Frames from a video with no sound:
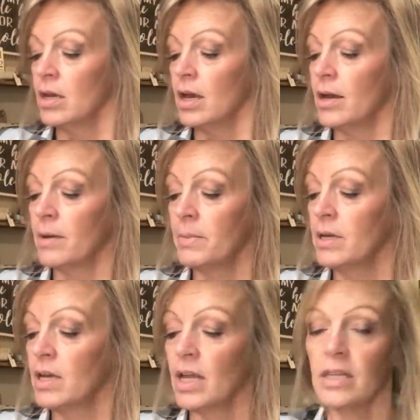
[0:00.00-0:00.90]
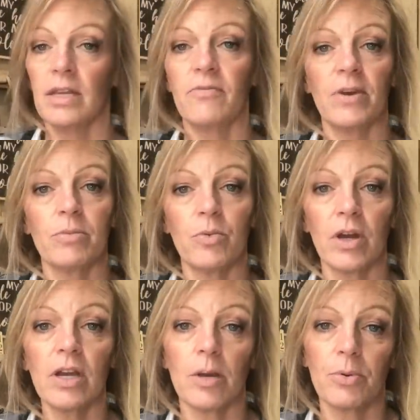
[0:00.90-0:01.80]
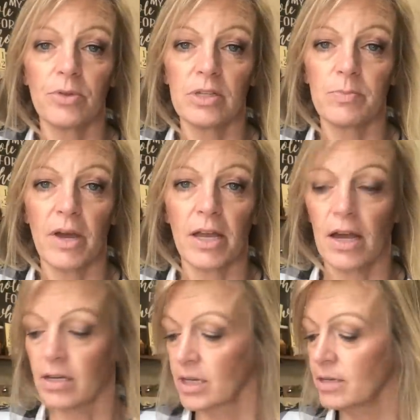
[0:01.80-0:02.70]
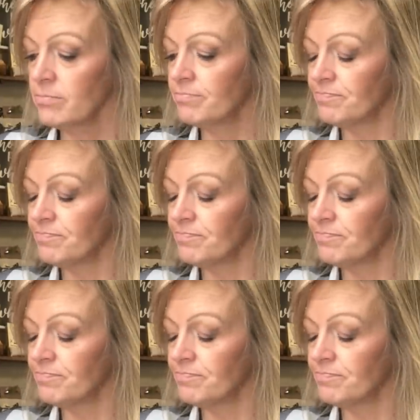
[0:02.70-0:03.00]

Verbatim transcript: Um, and then February, I'll pull these back out again